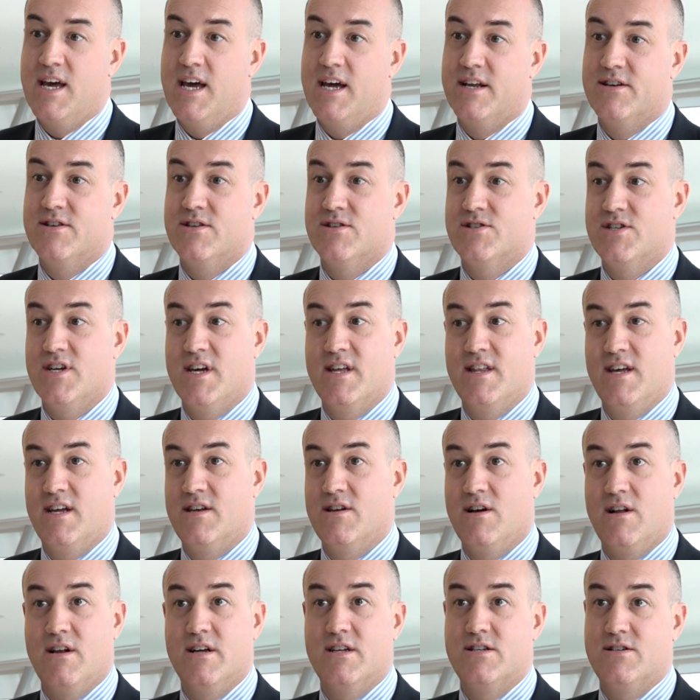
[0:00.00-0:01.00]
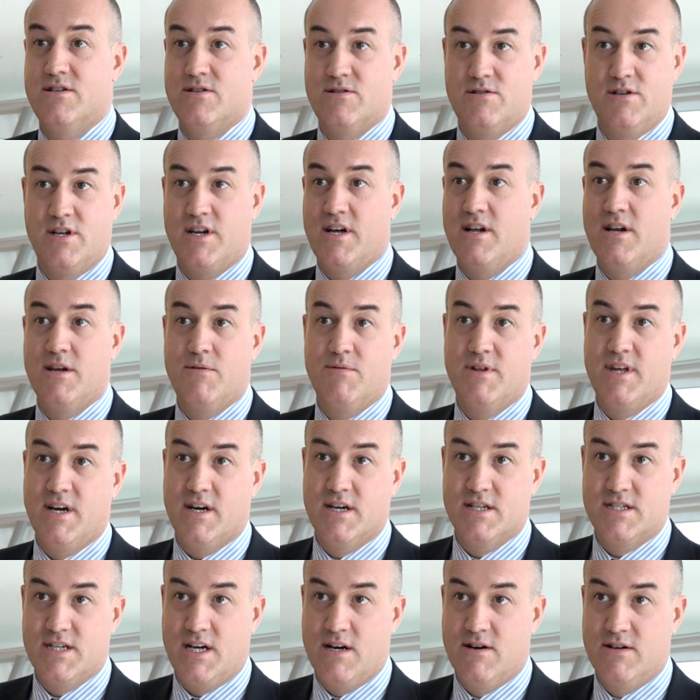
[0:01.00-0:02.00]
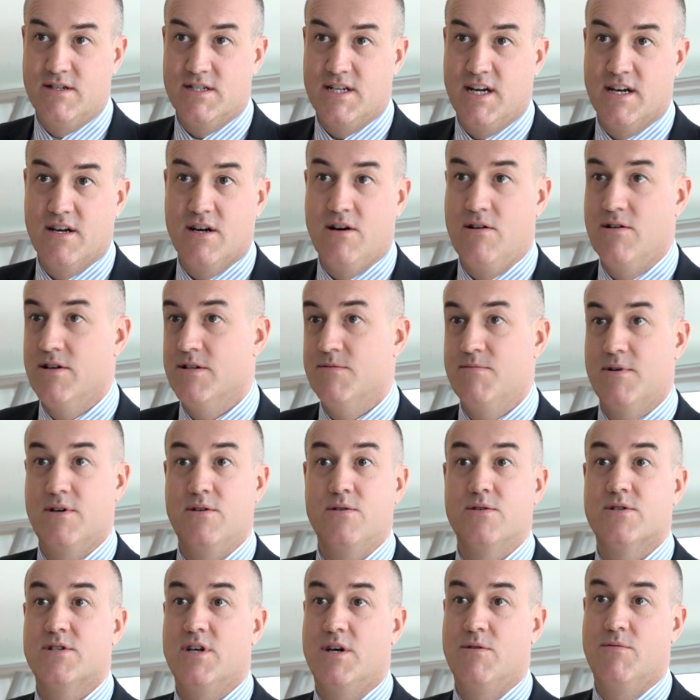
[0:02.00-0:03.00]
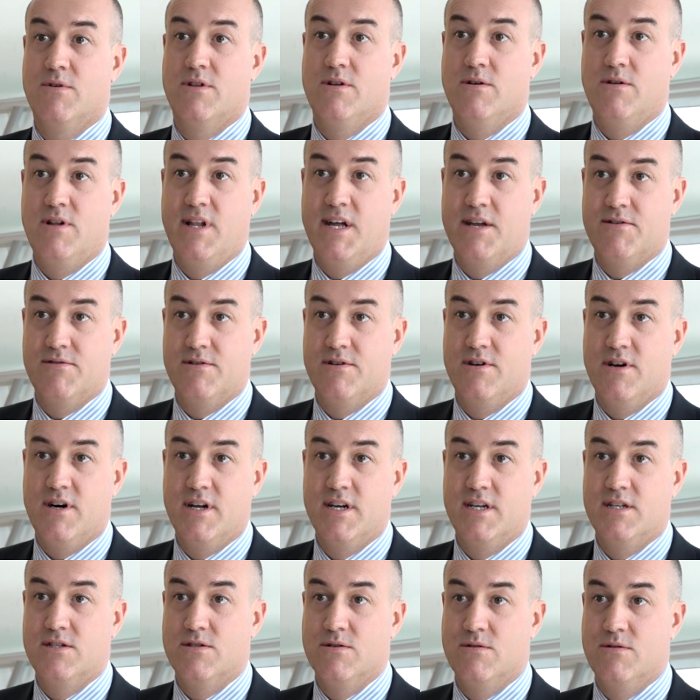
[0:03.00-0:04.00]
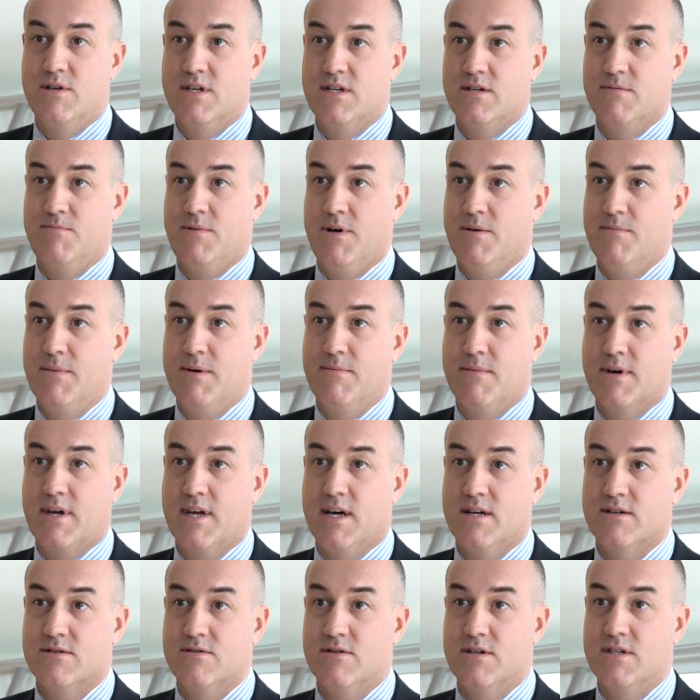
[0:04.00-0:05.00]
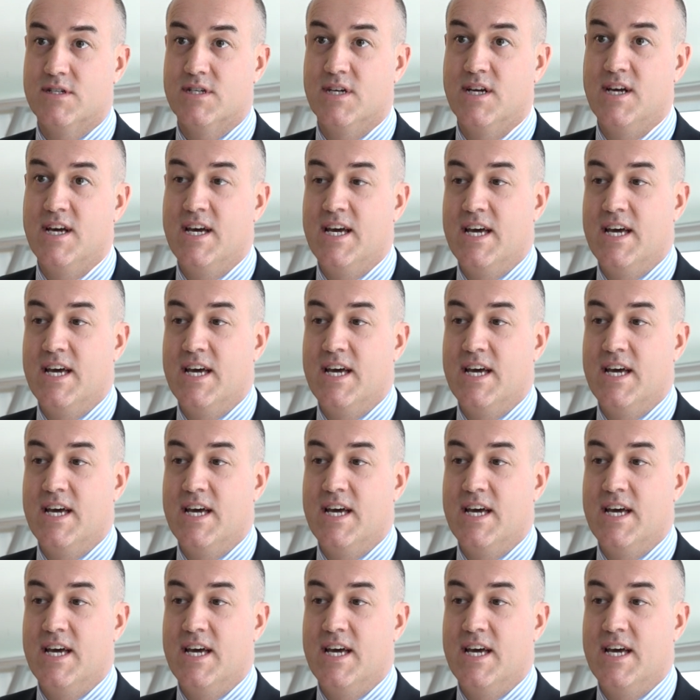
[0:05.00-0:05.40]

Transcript: and to share that knowledge not only with our Qatari stakeholders but also with all 192 Interpol member countries.